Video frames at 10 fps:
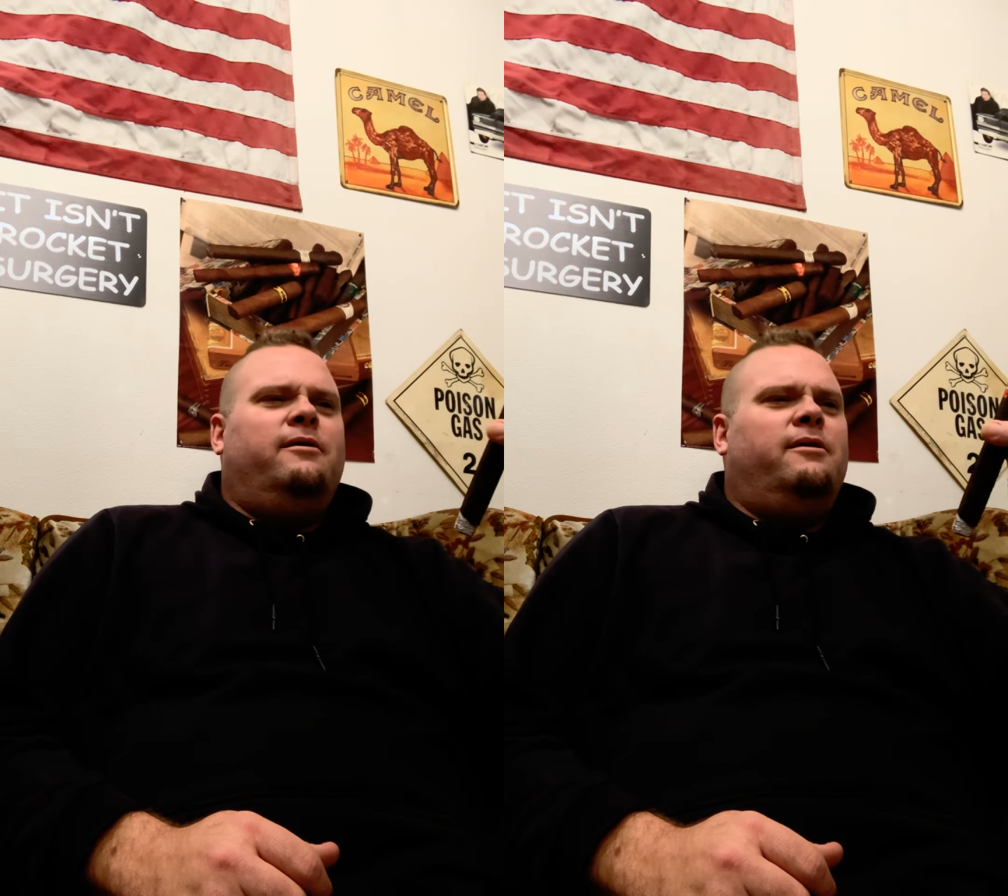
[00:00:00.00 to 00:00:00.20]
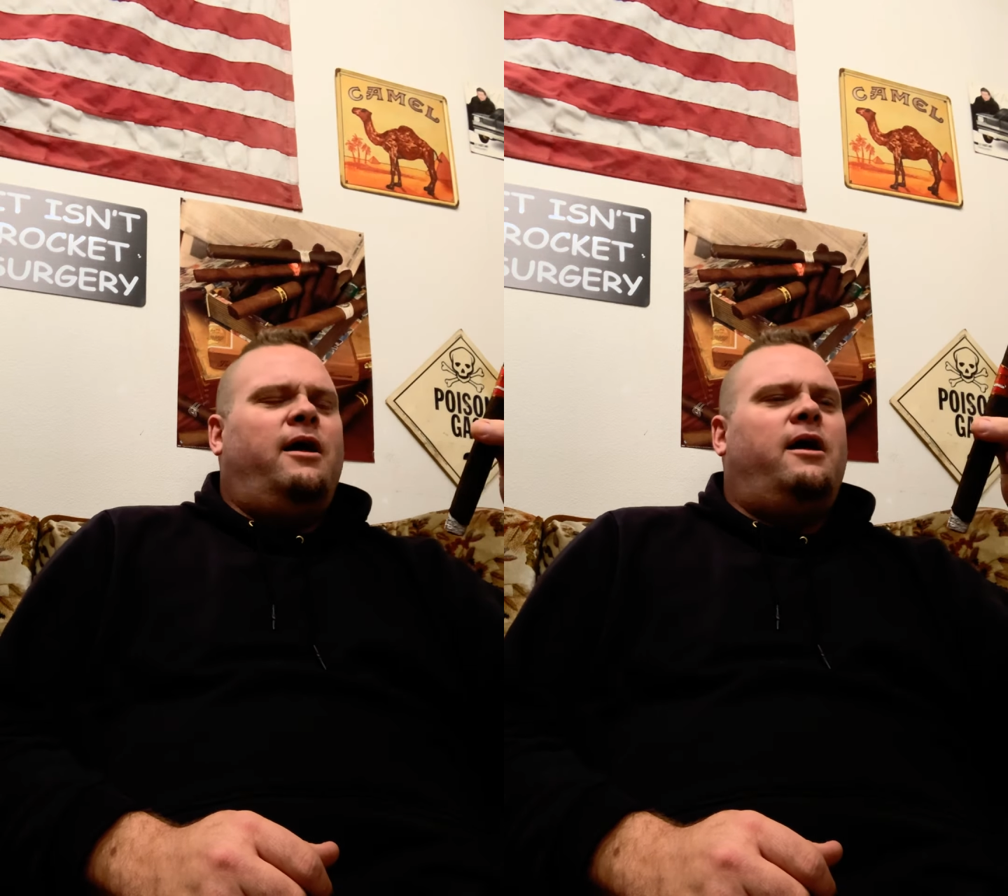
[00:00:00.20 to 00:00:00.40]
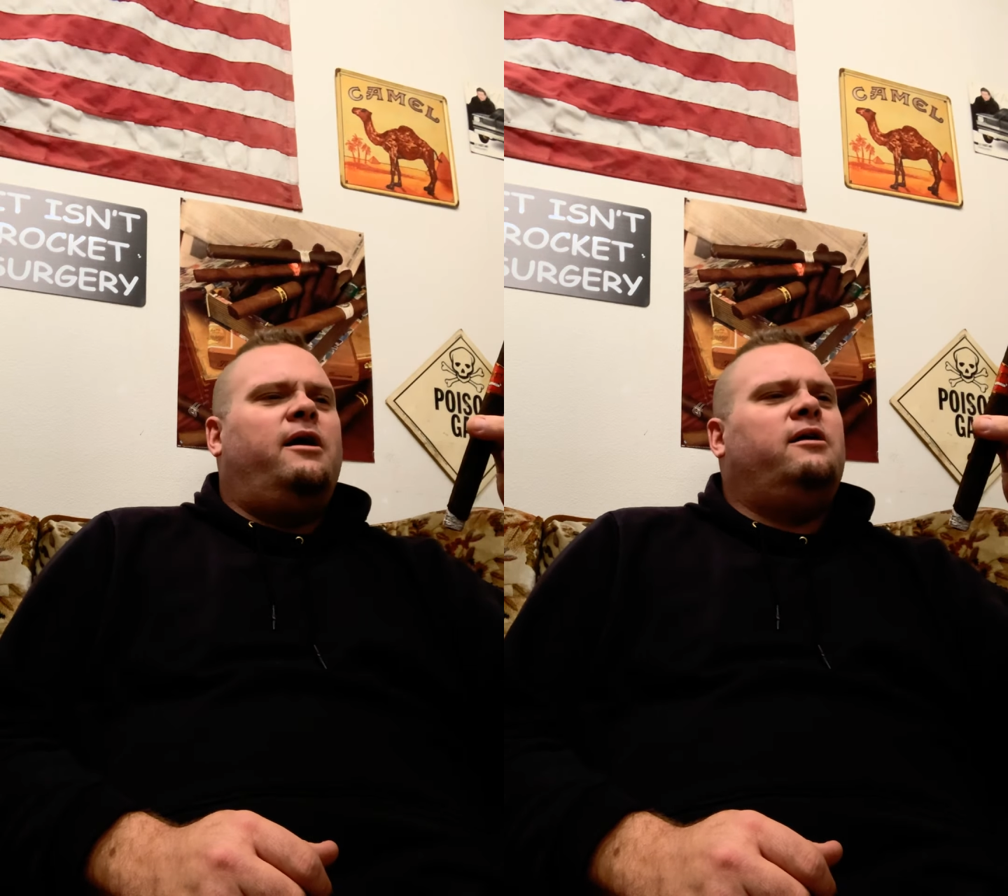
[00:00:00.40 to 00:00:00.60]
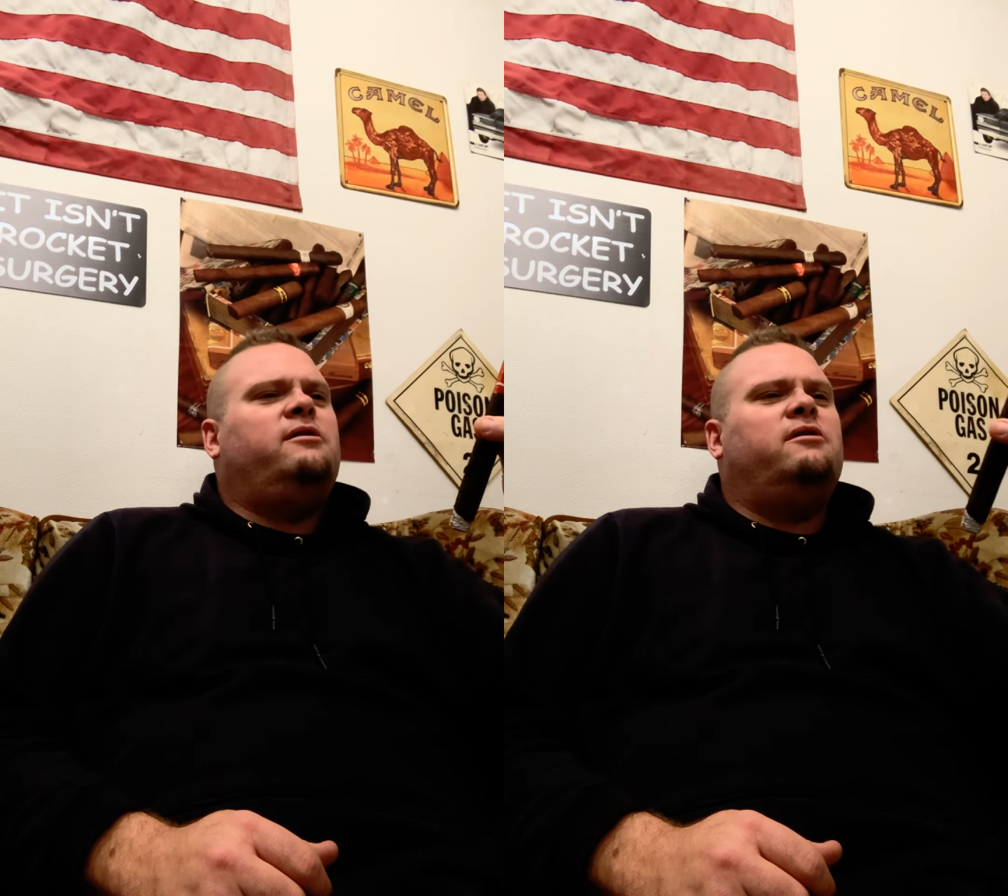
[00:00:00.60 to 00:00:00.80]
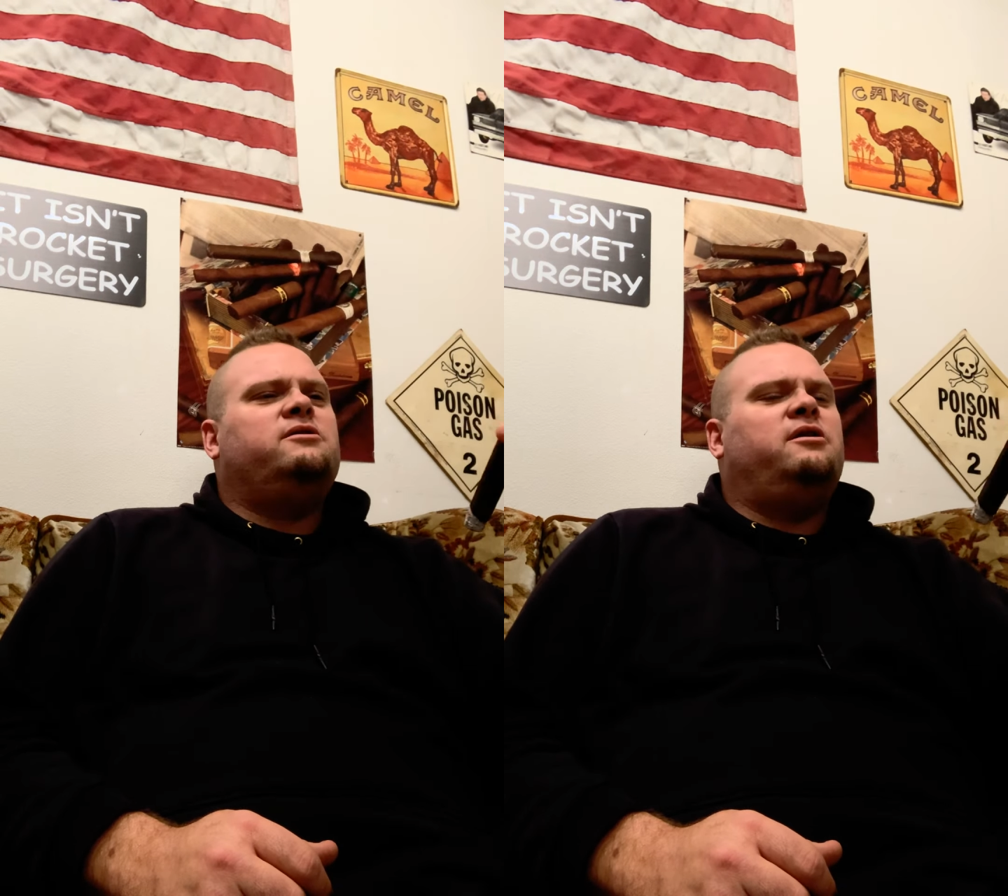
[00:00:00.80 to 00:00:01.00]
yeah,
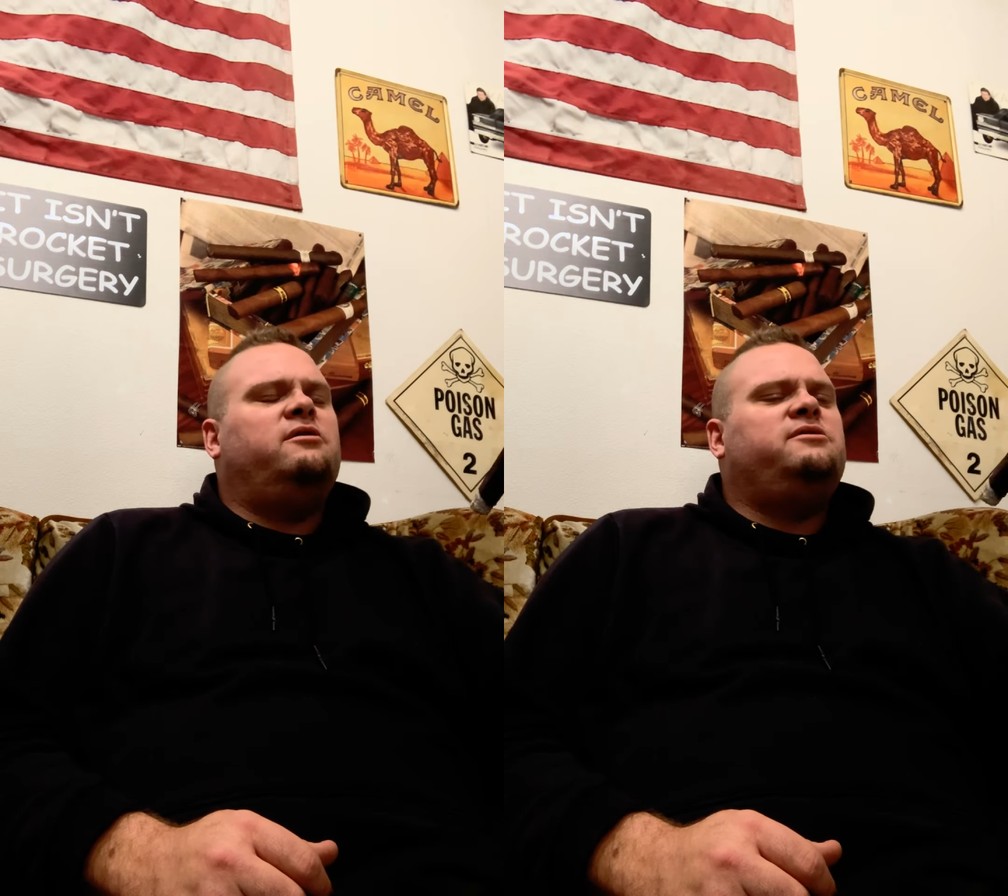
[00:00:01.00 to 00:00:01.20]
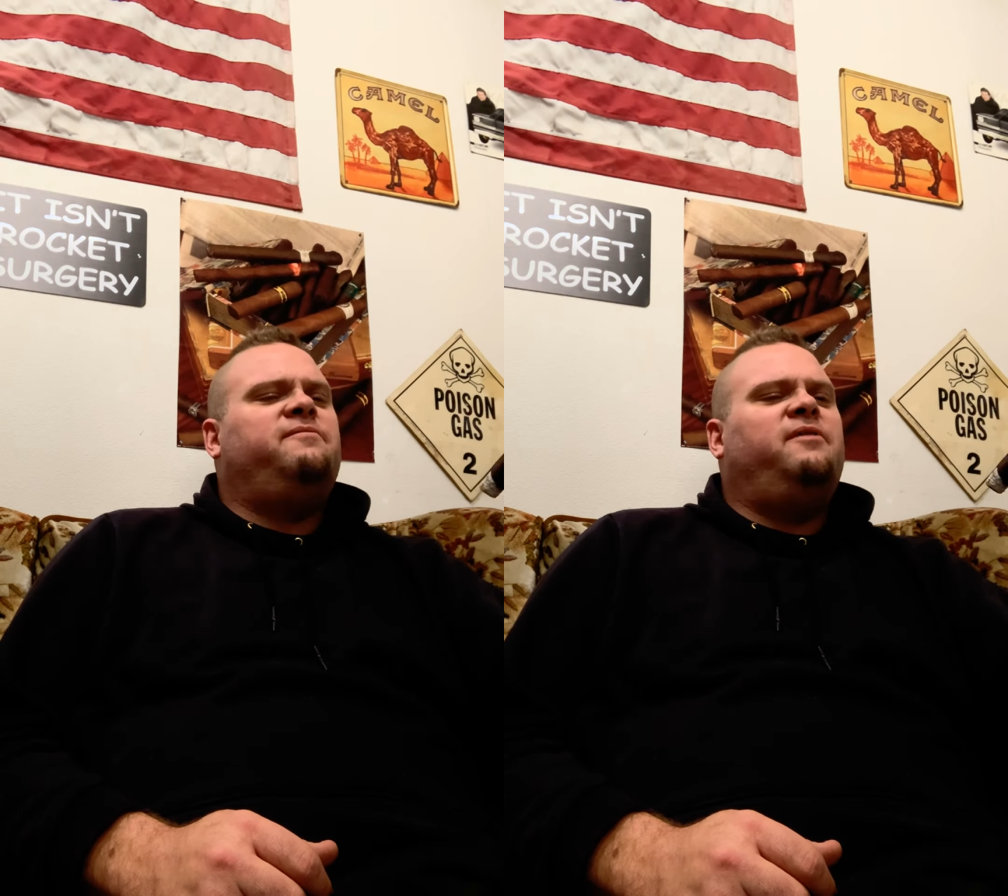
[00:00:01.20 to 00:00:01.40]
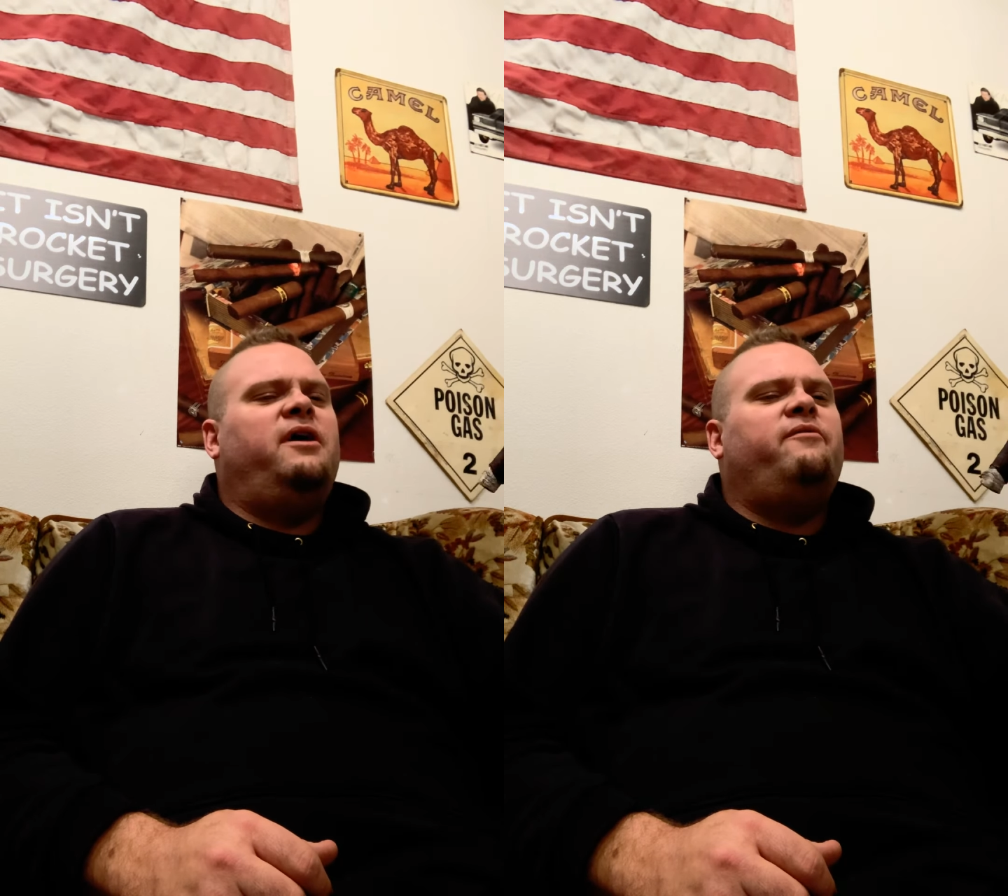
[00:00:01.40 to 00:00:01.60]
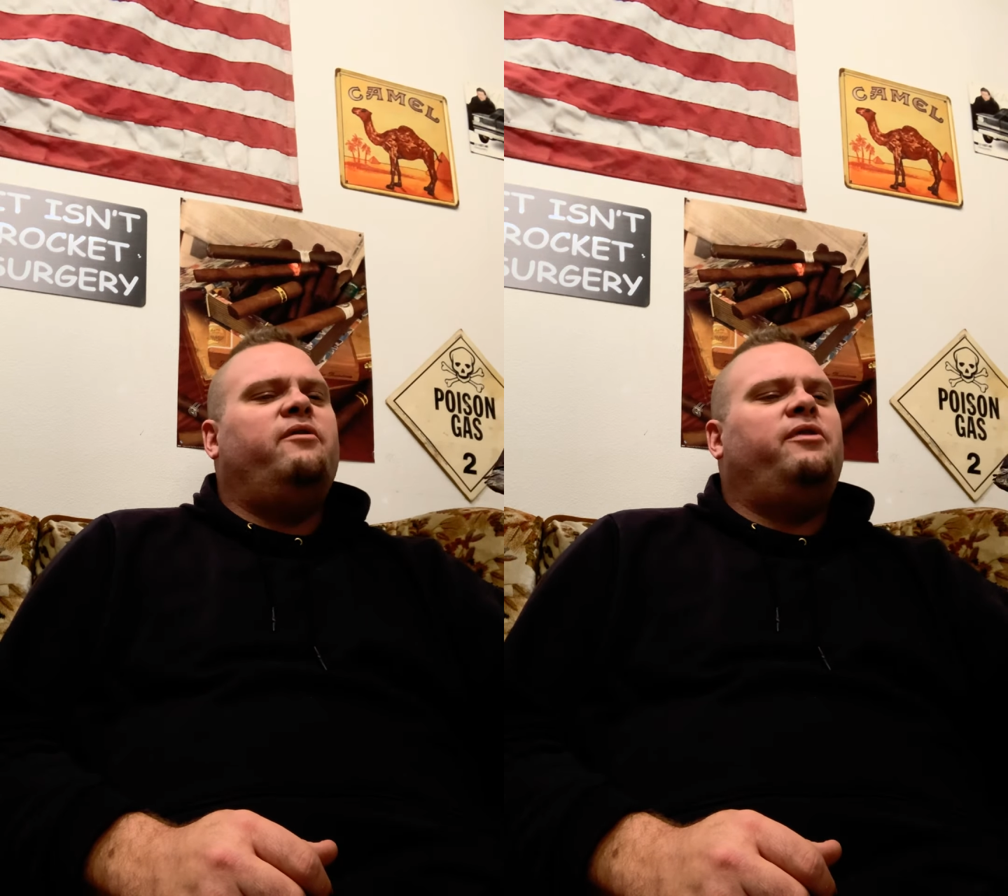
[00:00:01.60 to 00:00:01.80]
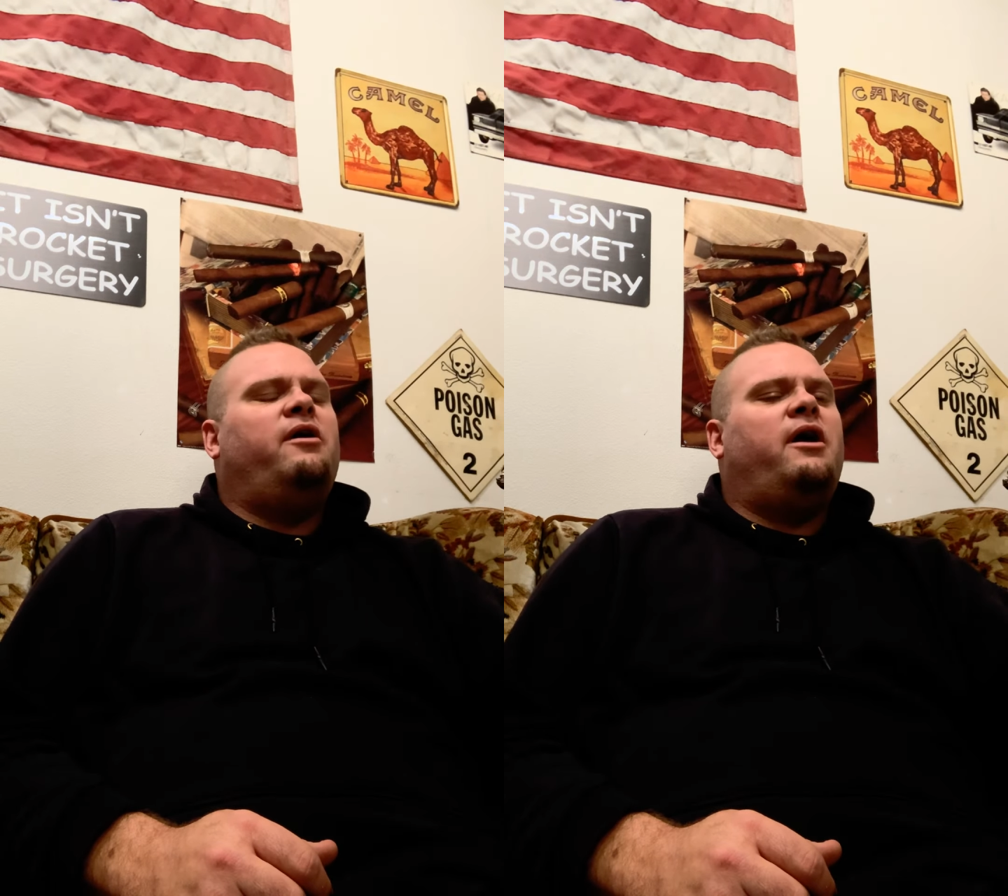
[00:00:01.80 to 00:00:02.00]
there's a flavor
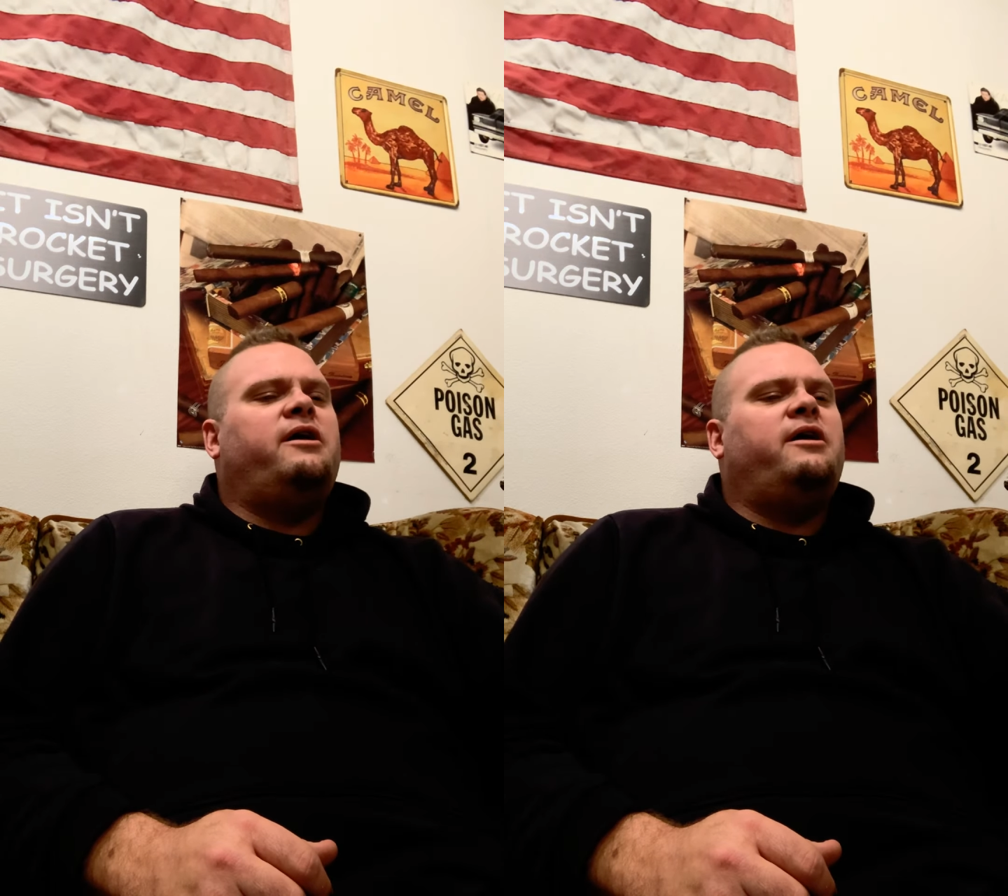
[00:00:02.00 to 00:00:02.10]
in there. I